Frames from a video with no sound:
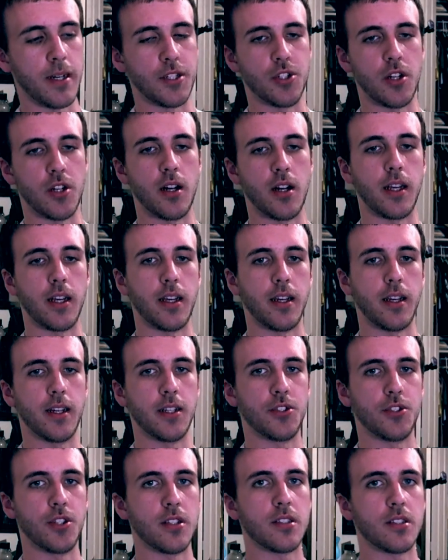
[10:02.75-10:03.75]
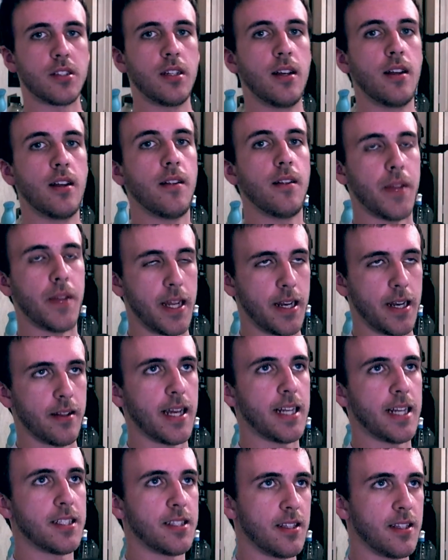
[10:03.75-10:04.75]
Johnny. It's just
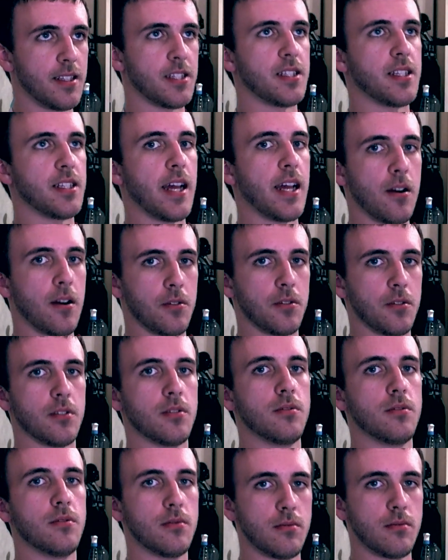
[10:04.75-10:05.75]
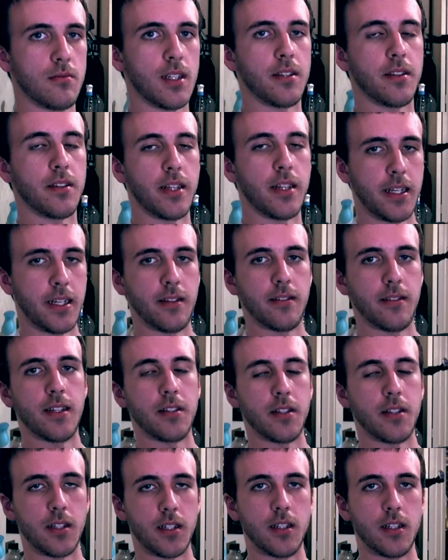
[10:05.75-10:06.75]
that's the sound that
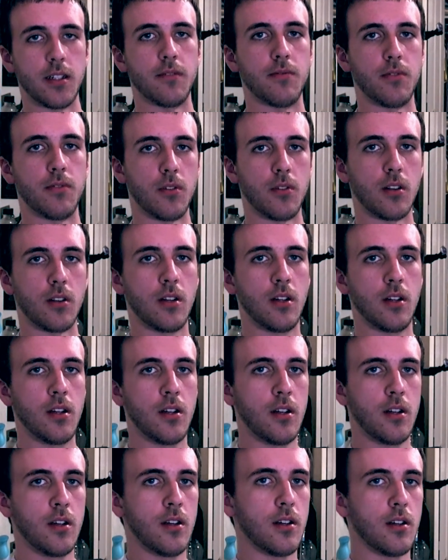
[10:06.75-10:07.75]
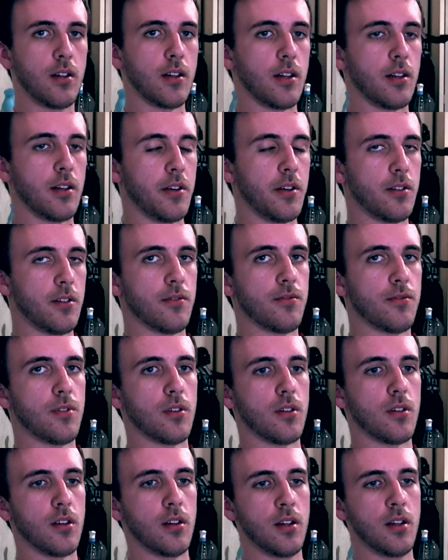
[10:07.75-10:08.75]
they're good for, known
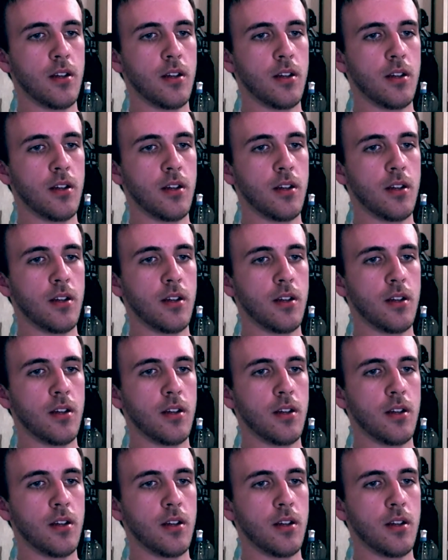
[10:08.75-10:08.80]
for.